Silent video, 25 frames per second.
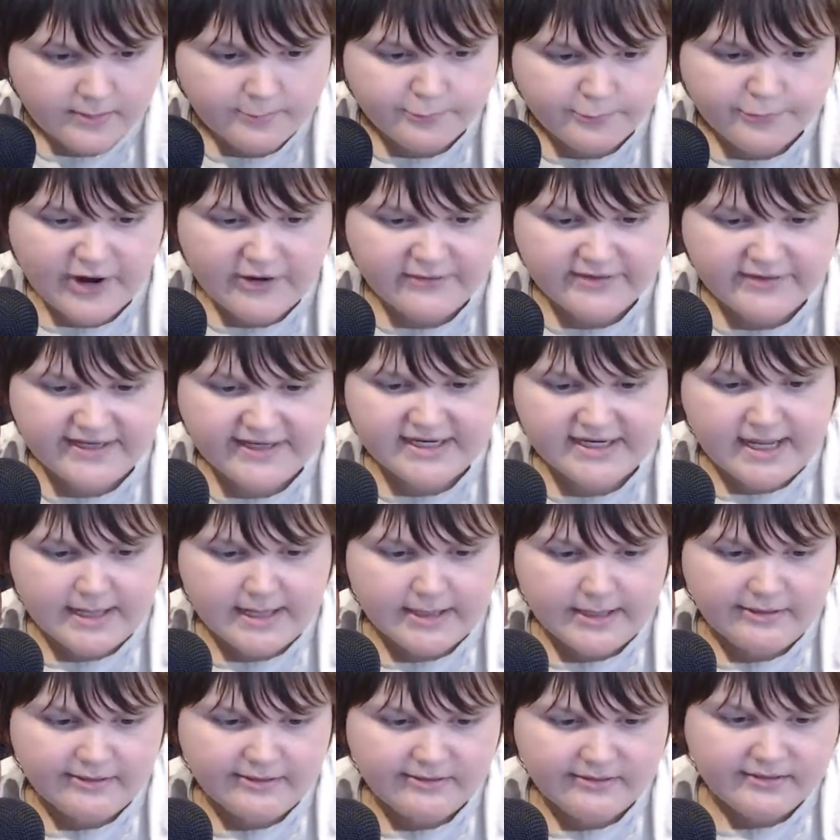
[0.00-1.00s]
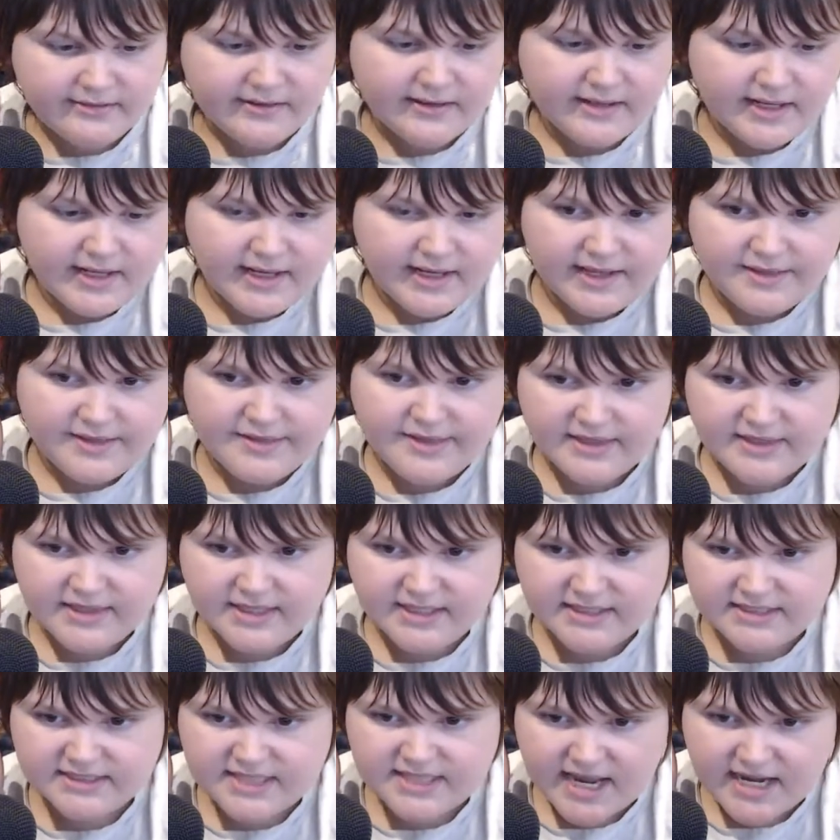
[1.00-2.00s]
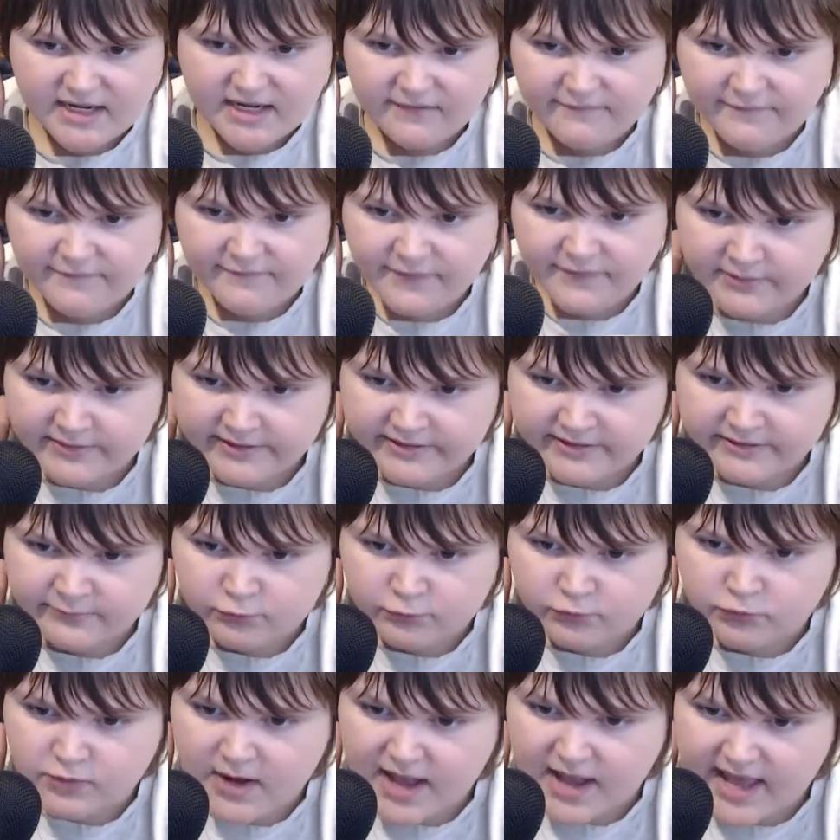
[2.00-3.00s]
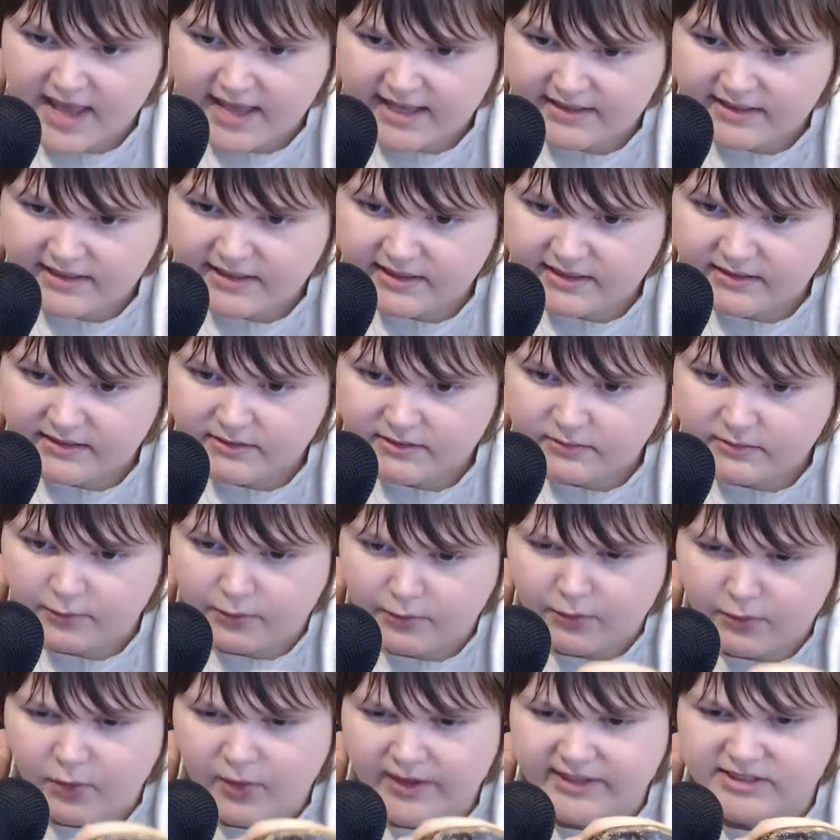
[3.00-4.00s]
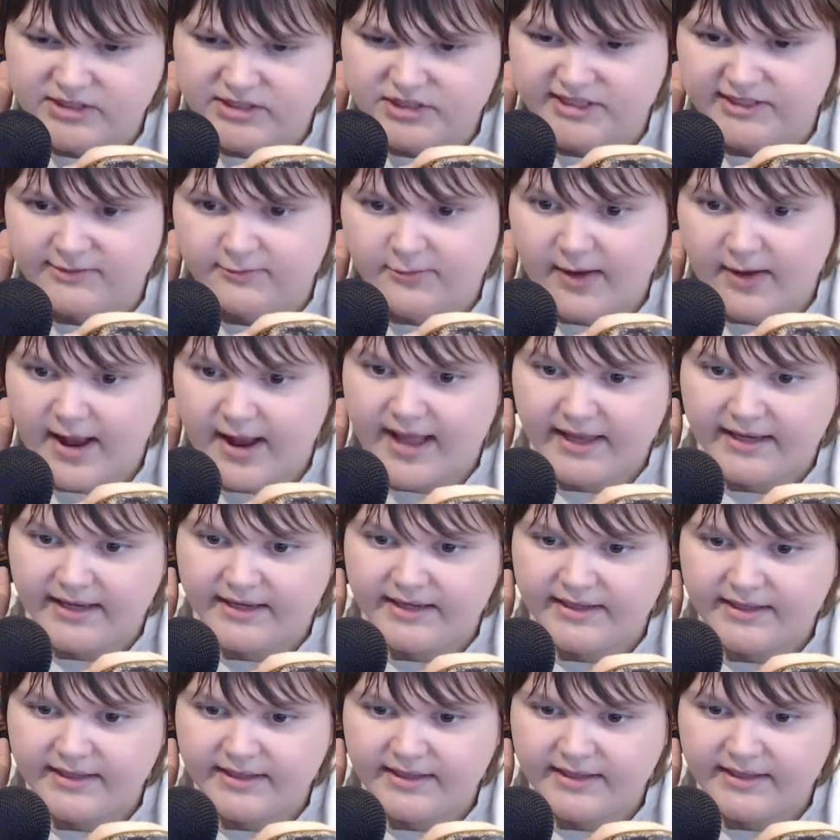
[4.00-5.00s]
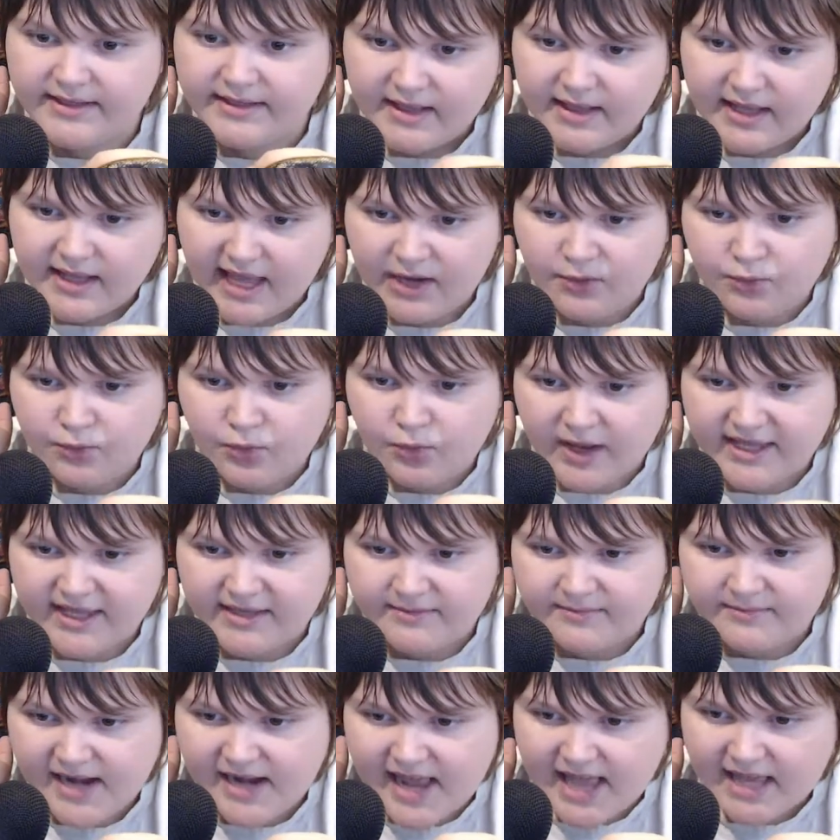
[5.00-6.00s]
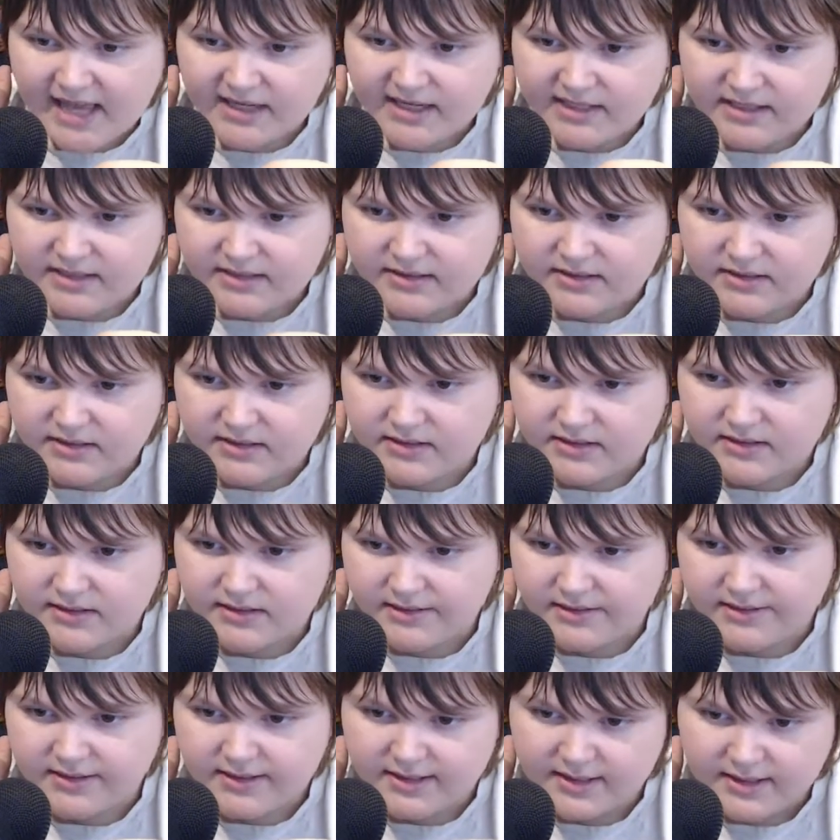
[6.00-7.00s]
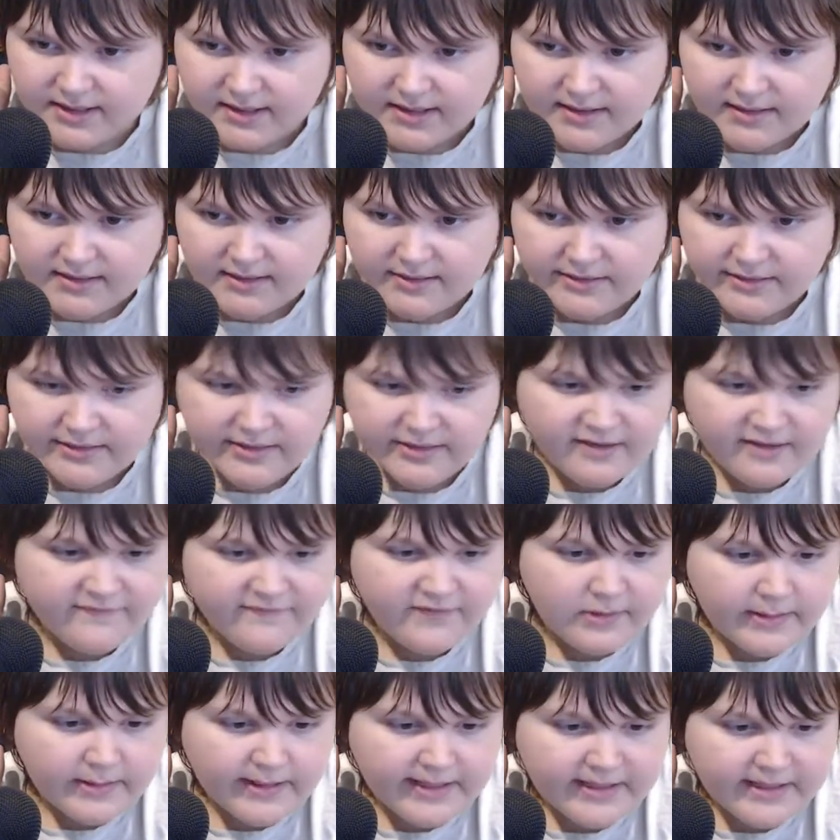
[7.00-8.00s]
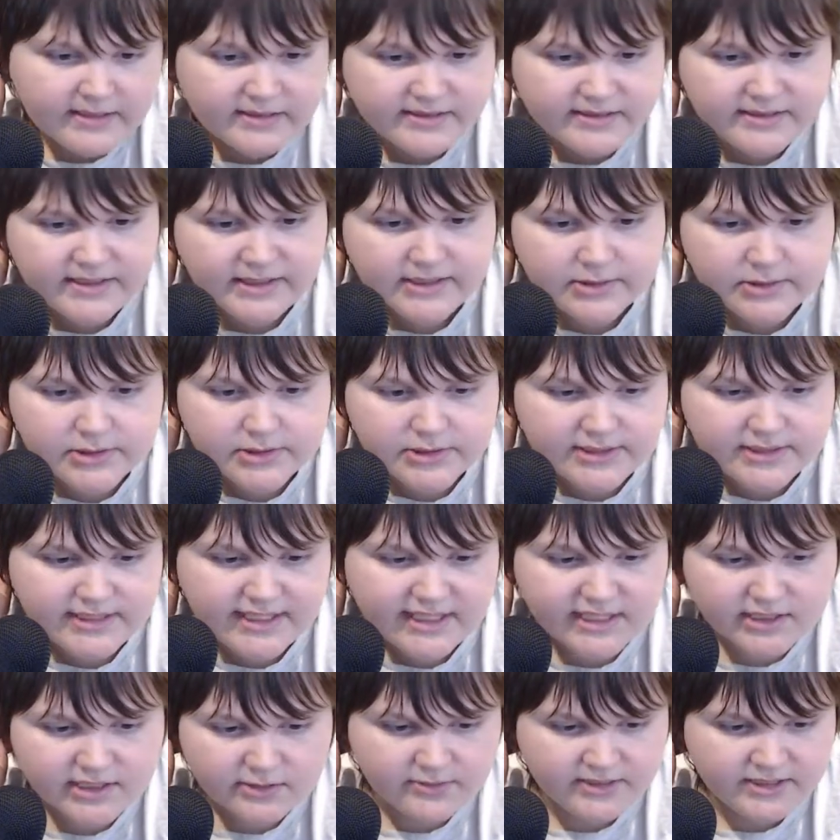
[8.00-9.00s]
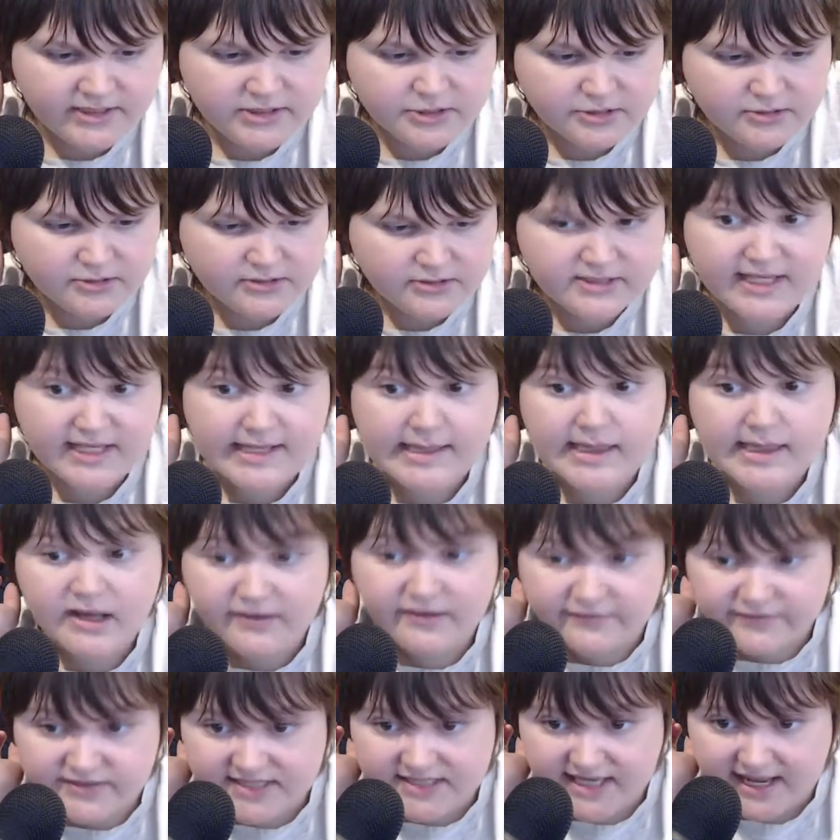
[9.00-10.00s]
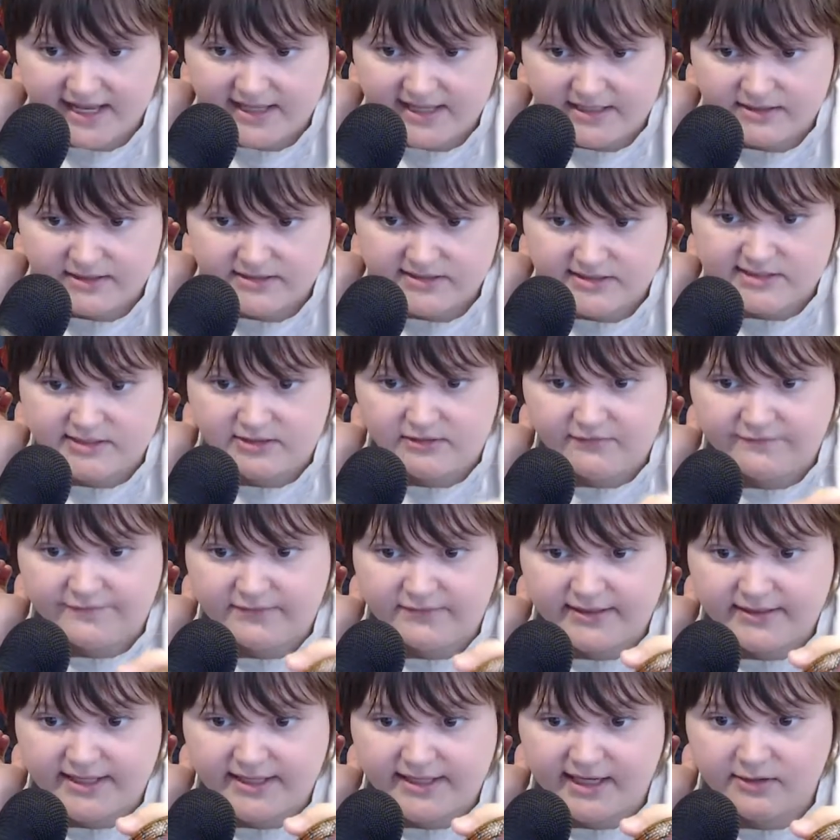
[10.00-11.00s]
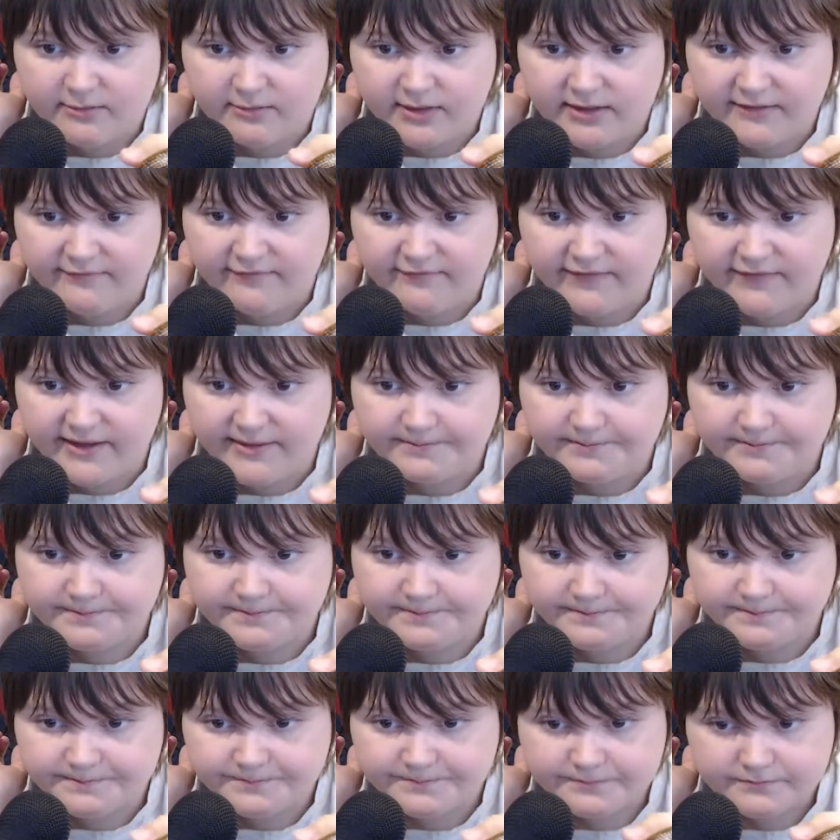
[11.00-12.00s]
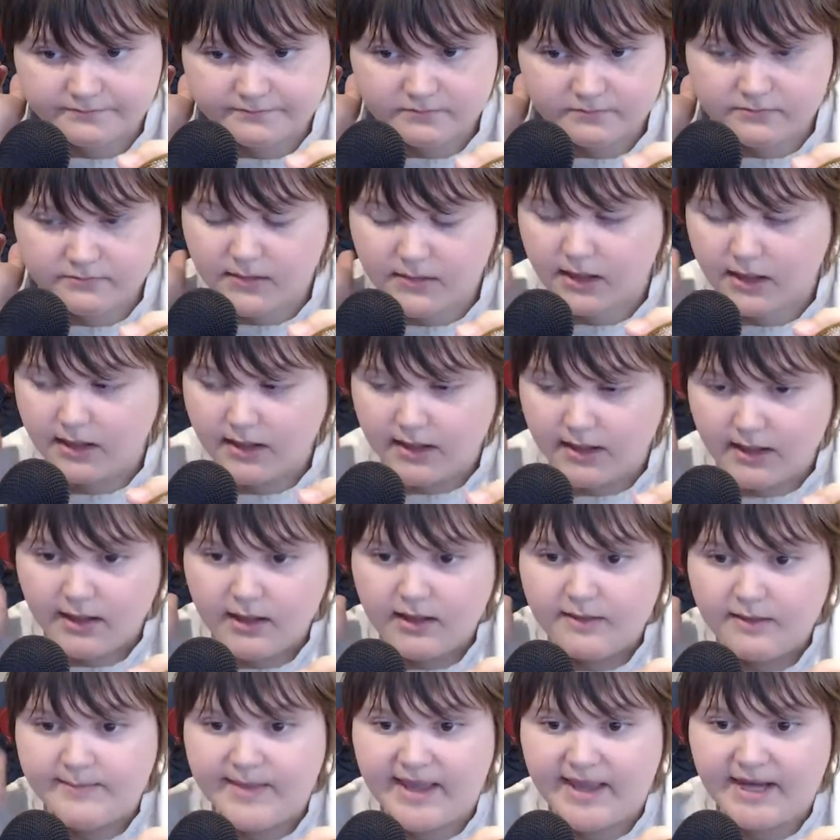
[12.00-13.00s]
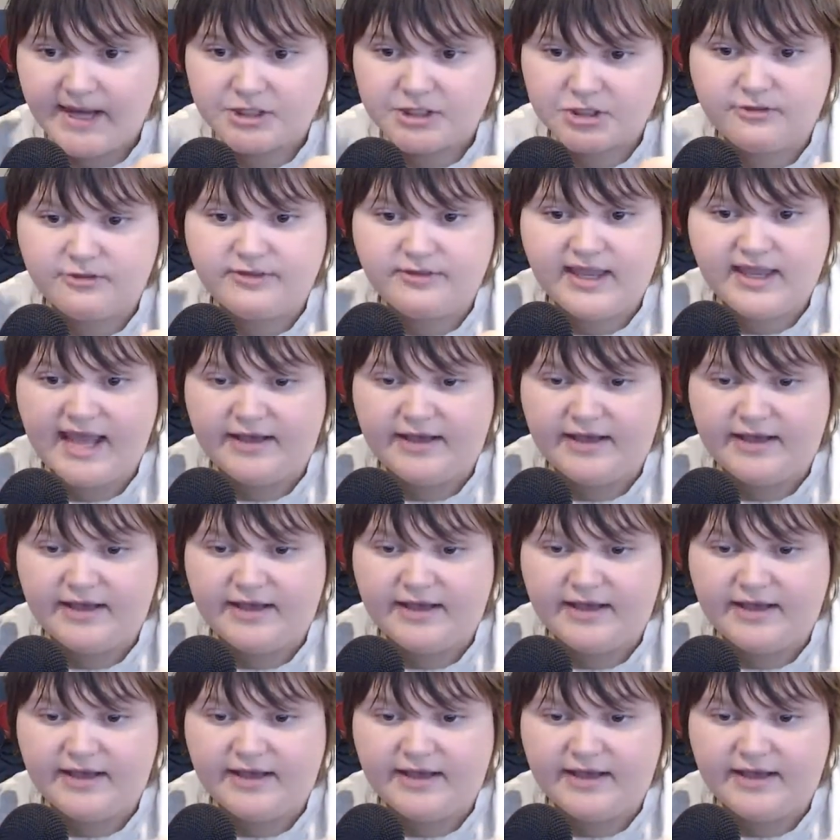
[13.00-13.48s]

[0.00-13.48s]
brownie color. And then the side of her is red, well, orangey red, and white and black. They're very unique creatures. They love sand, so if you're getting one of them, make sure they